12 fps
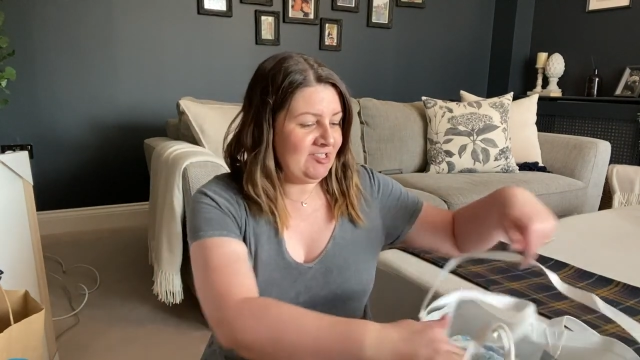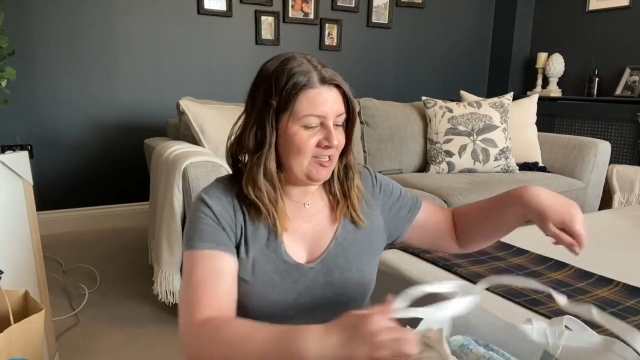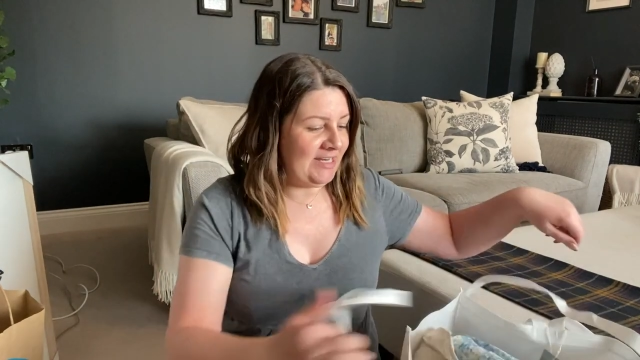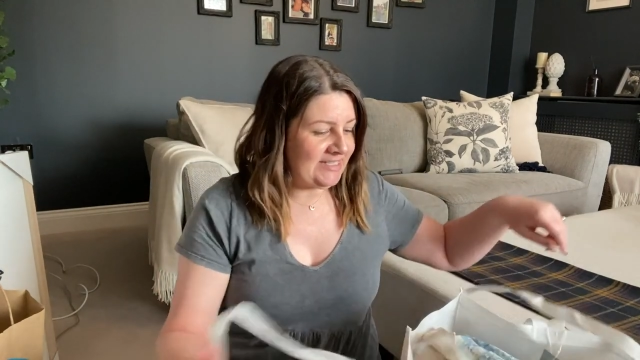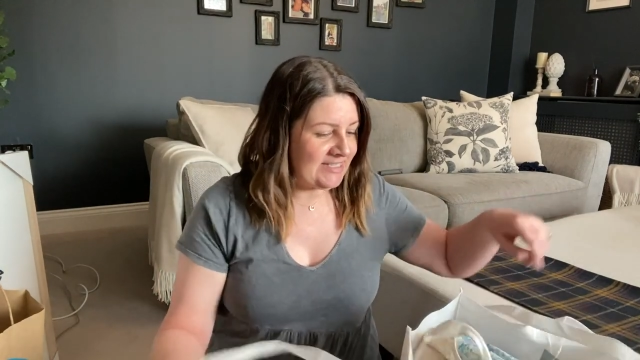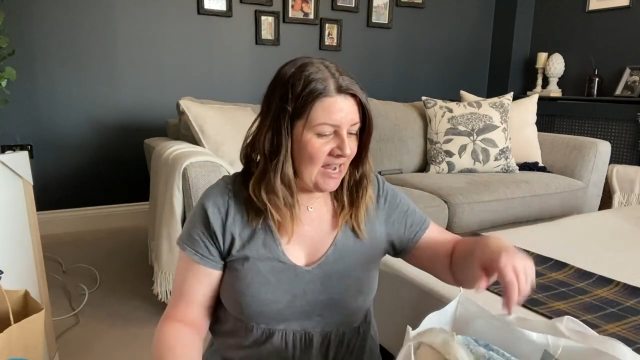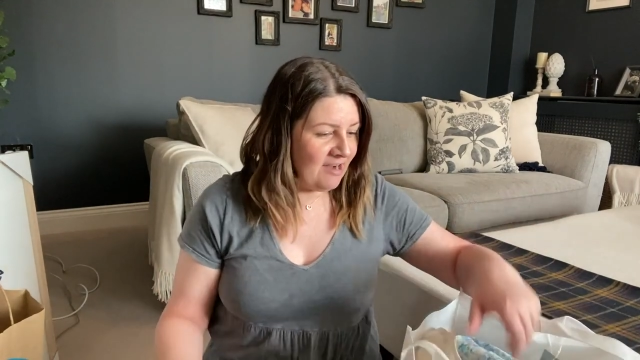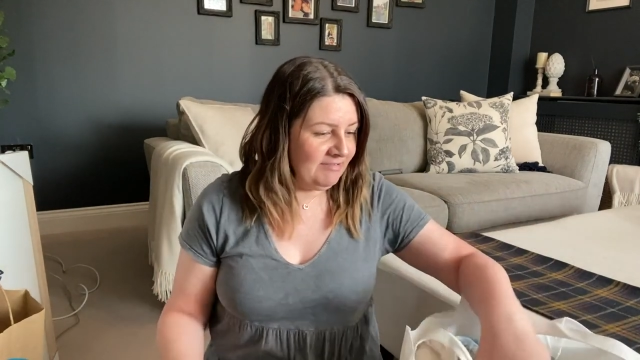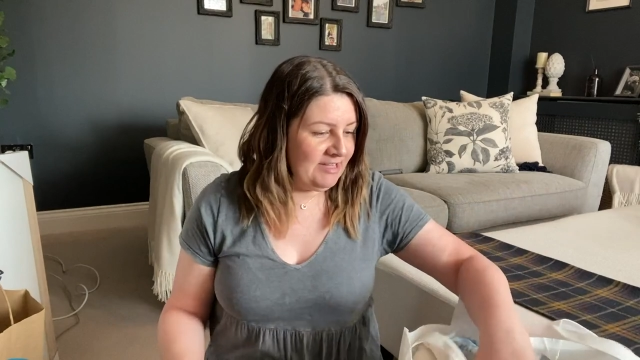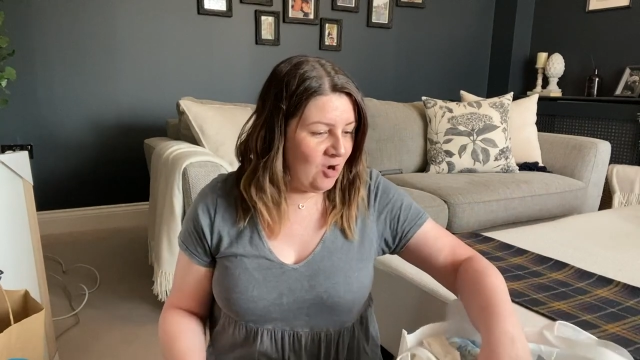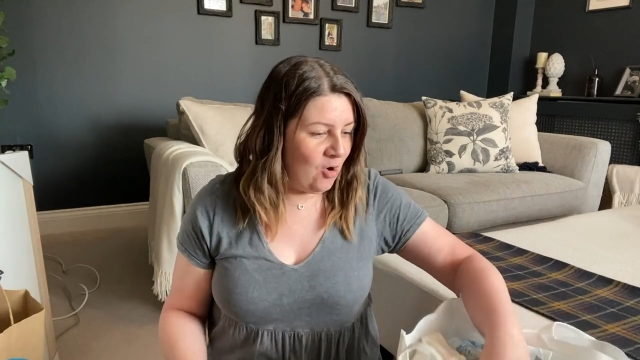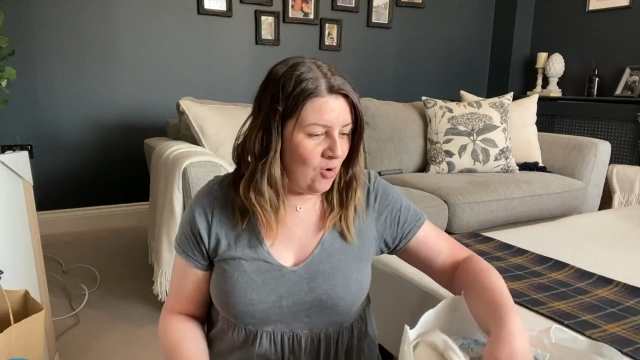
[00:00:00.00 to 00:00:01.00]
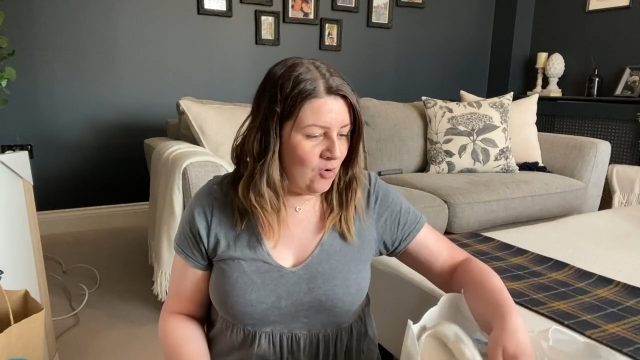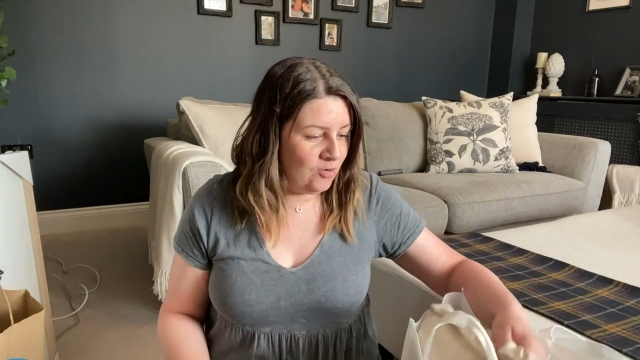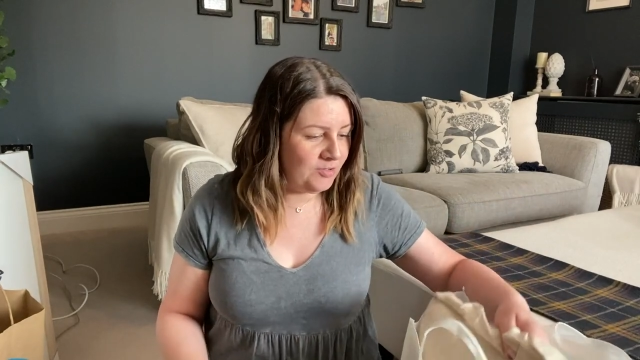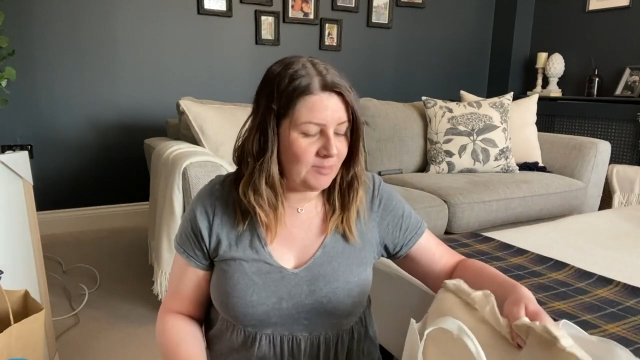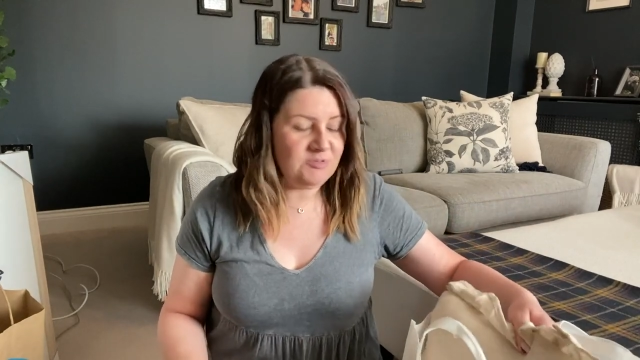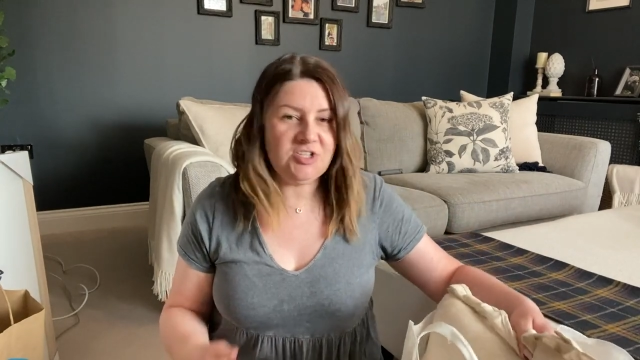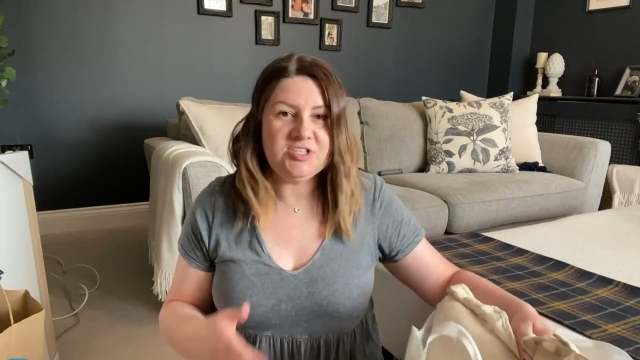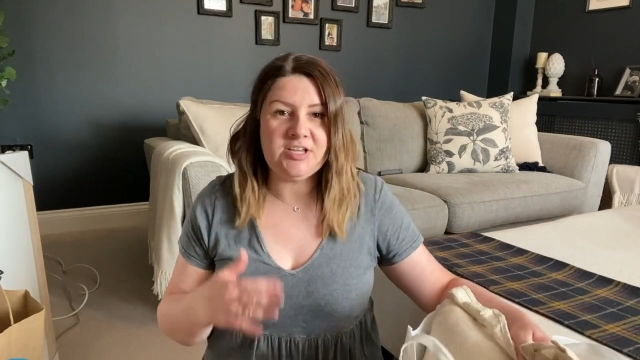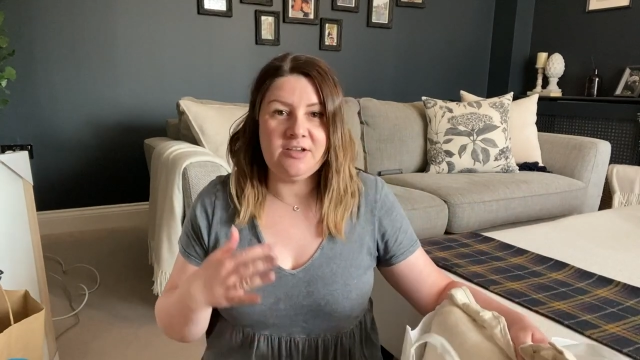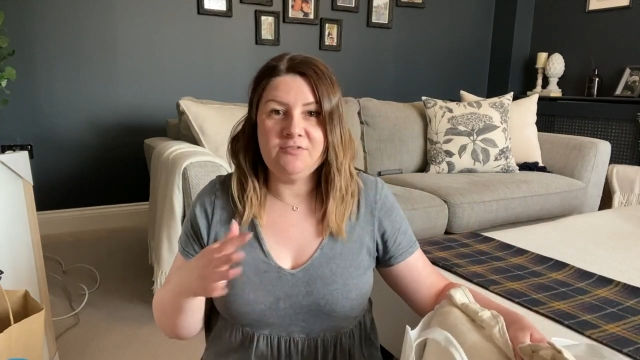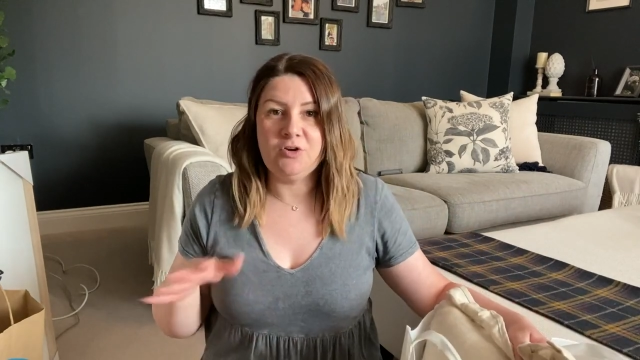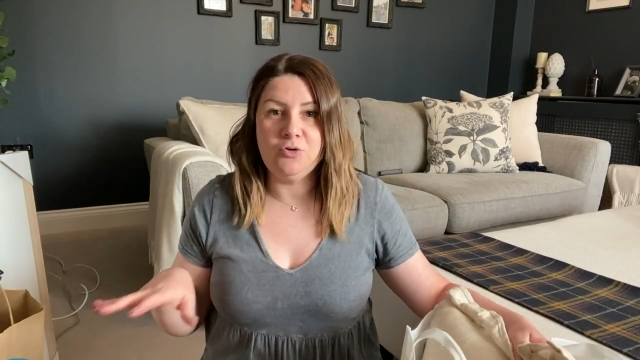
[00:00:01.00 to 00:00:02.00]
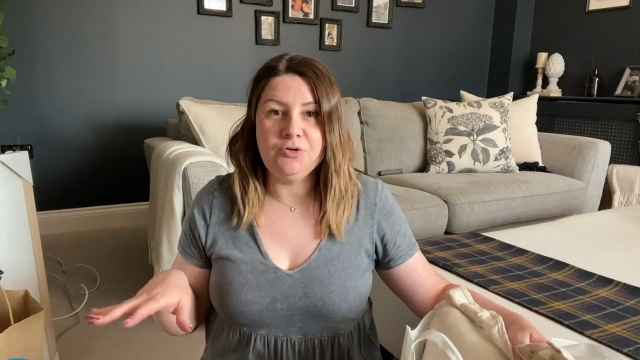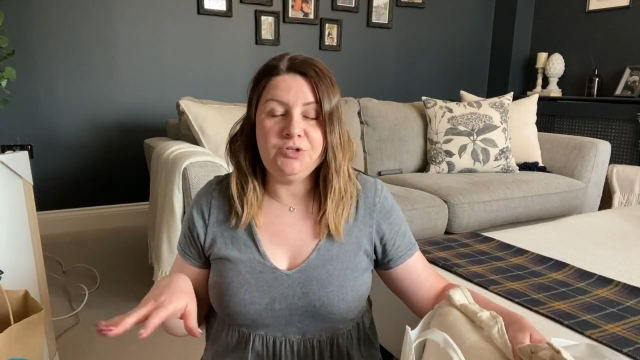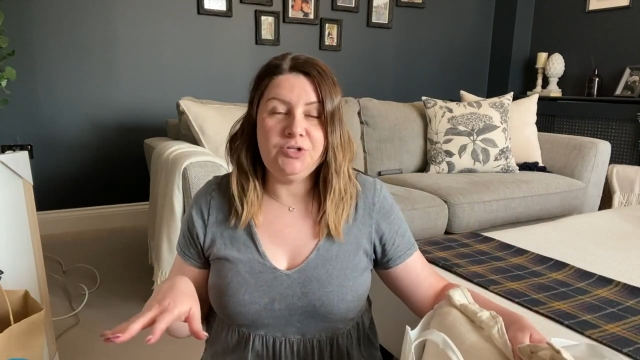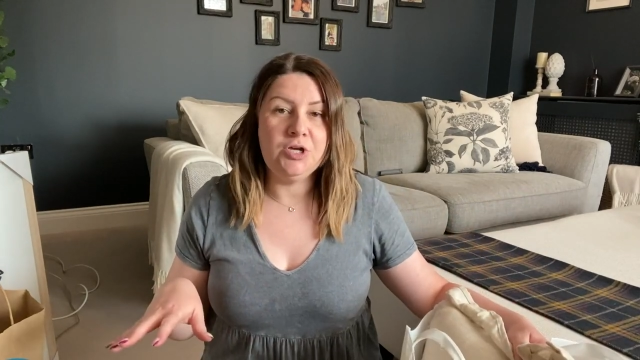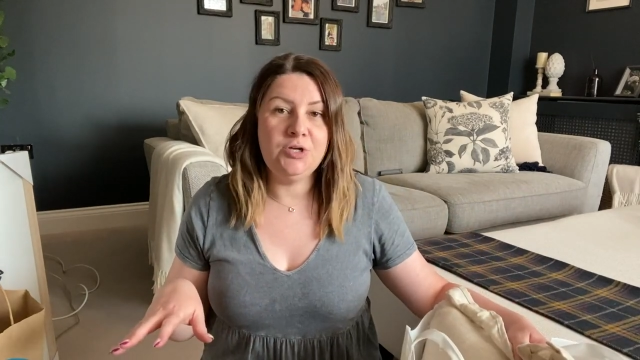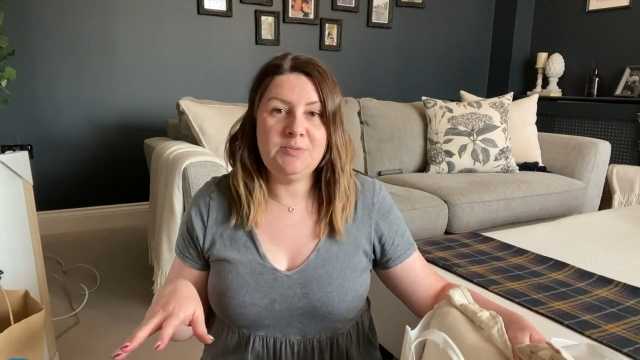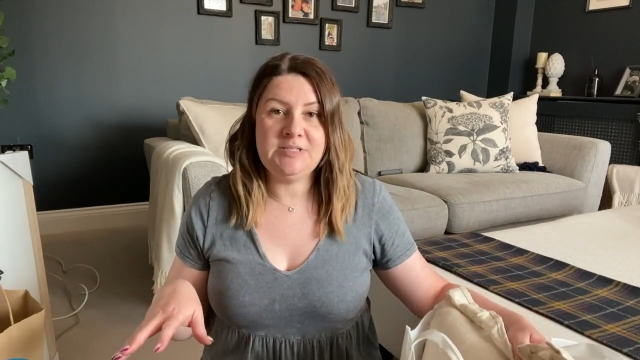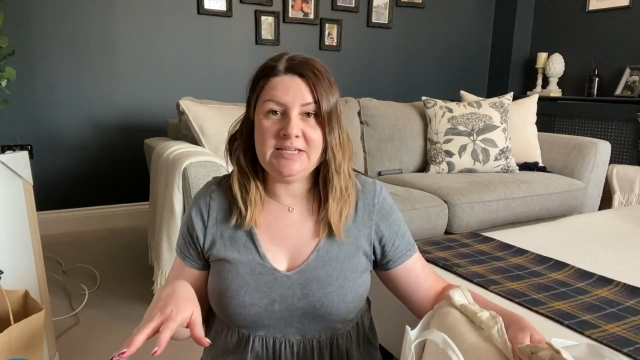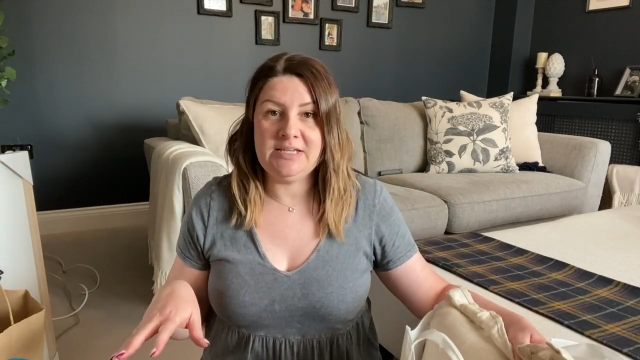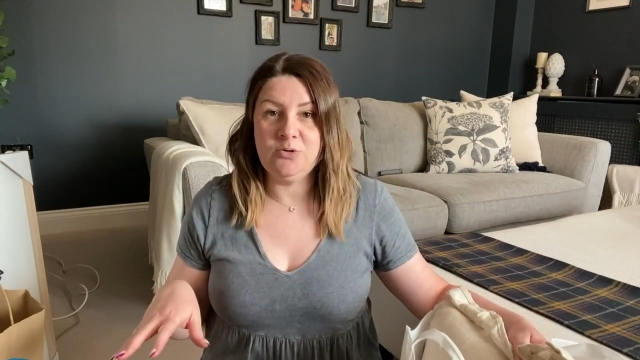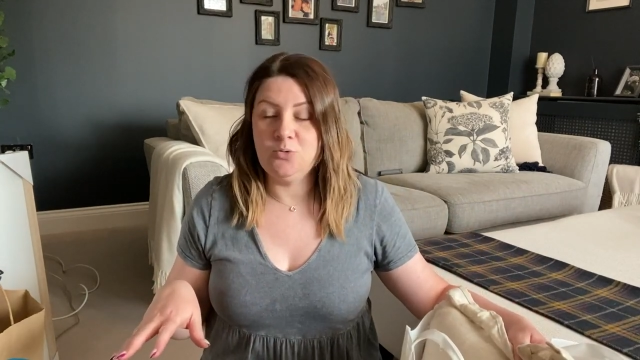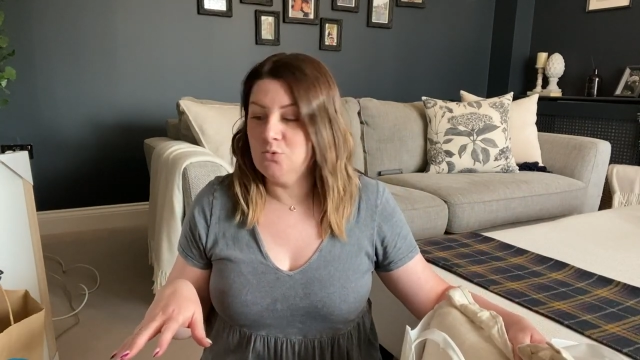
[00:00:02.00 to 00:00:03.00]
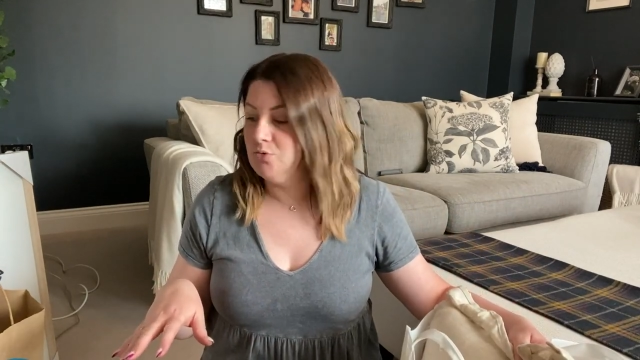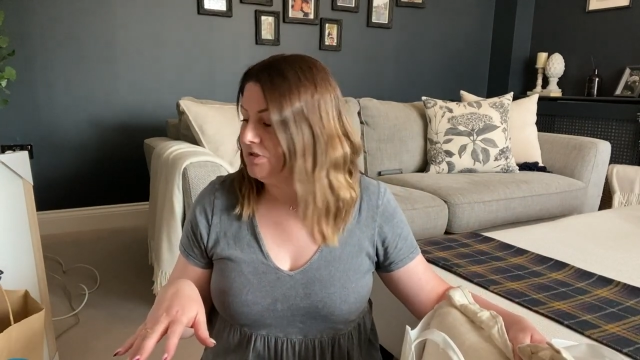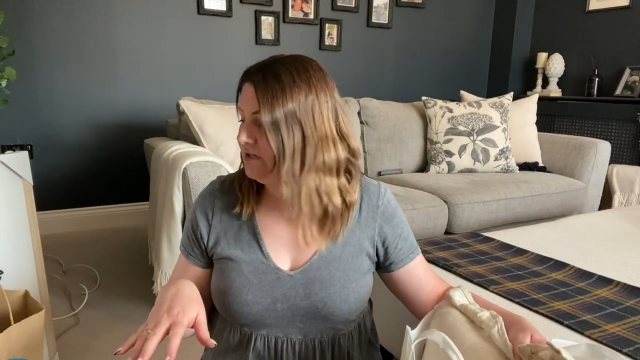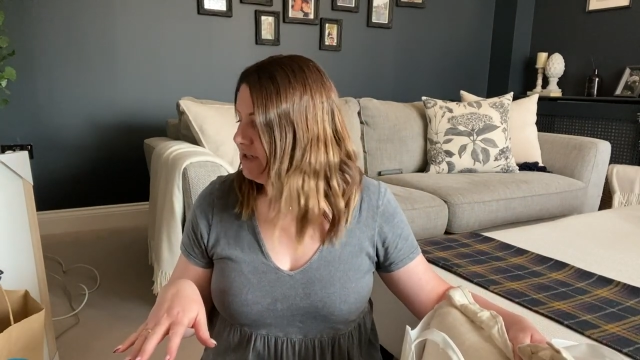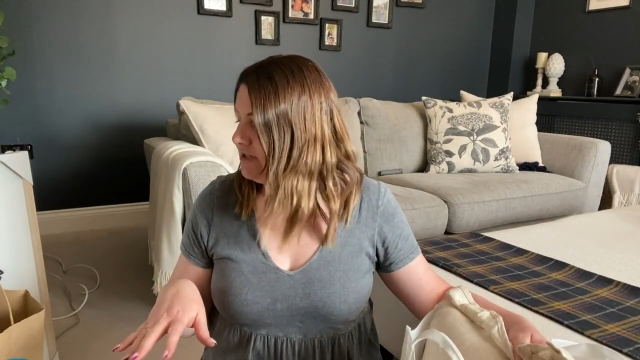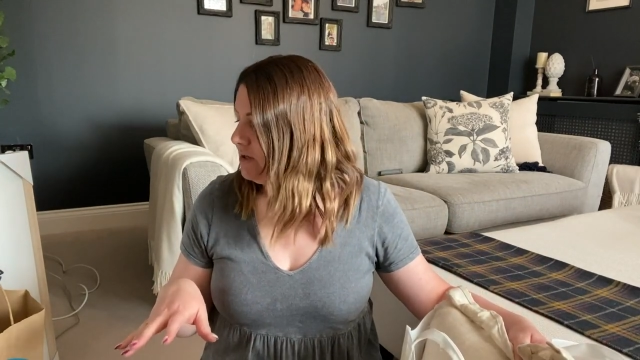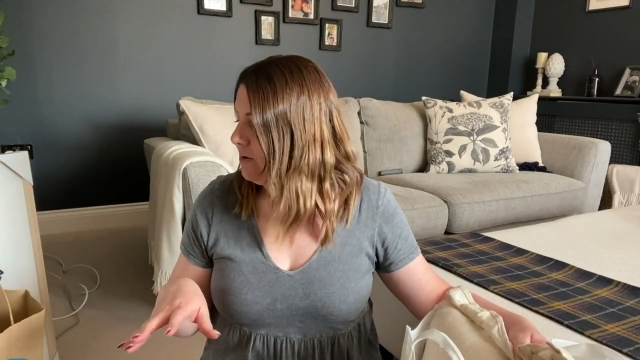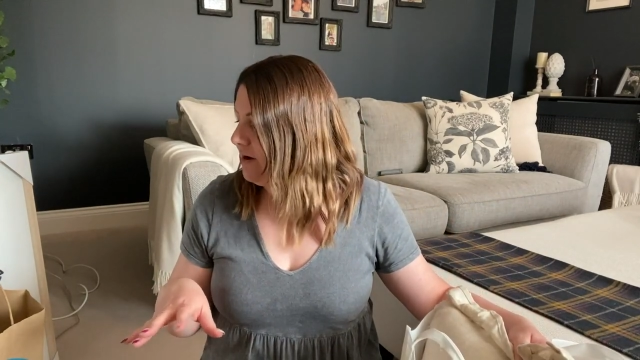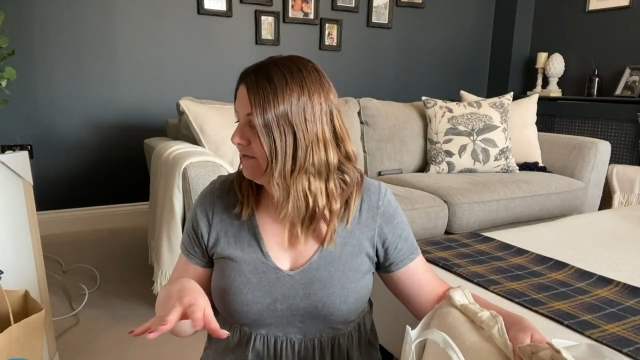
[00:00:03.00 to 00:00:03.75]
So let's carry on. I've got no particular order, so